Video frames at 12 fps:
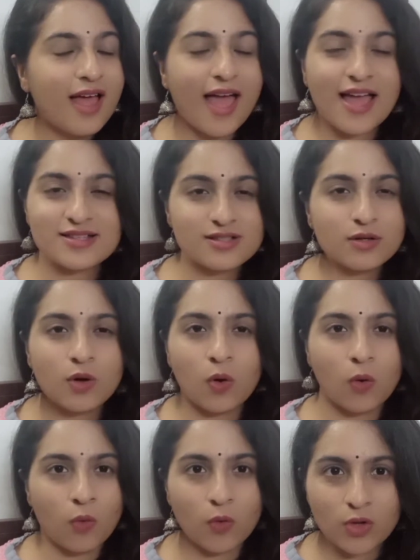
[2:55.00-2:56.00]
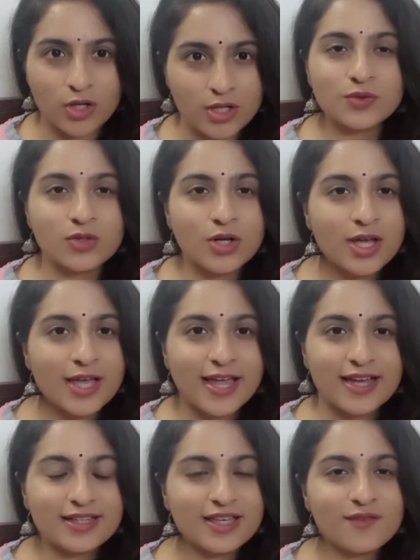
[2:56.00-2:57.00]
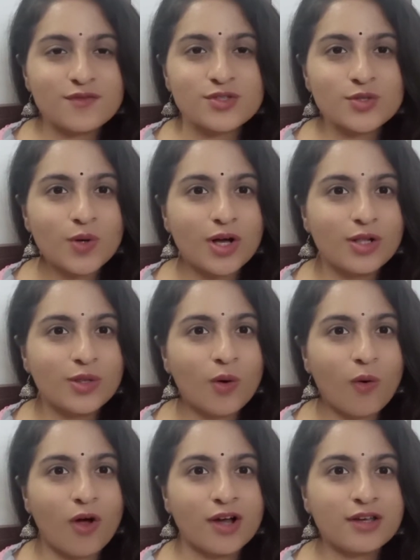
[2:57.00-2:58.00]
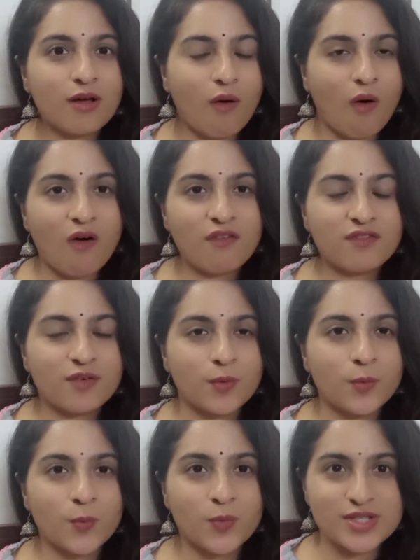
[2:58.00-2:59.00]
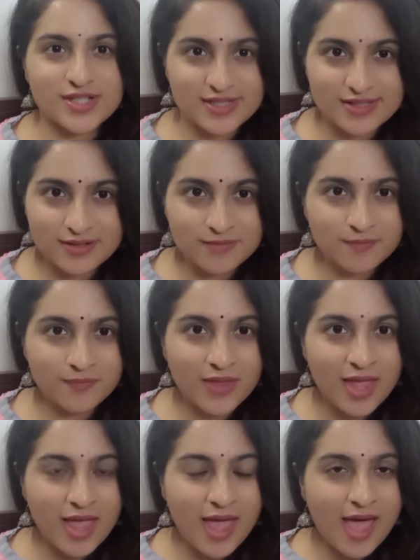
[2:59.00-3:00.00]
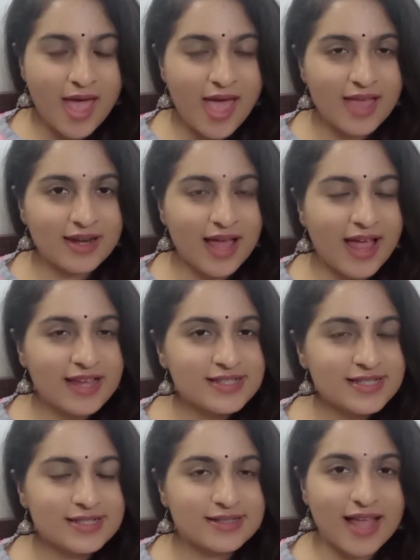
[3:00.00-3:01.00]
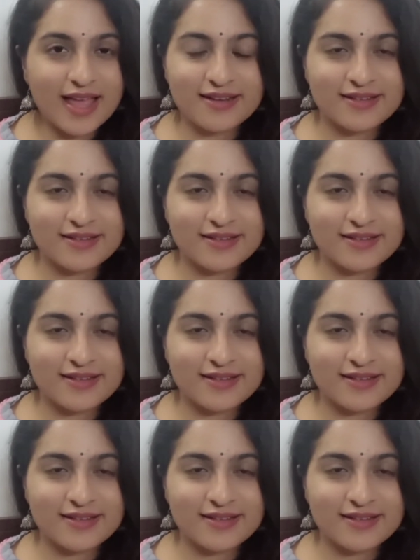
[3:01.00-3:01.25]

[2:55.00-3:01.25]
As a whole, it gives you a lot of wisdom, and I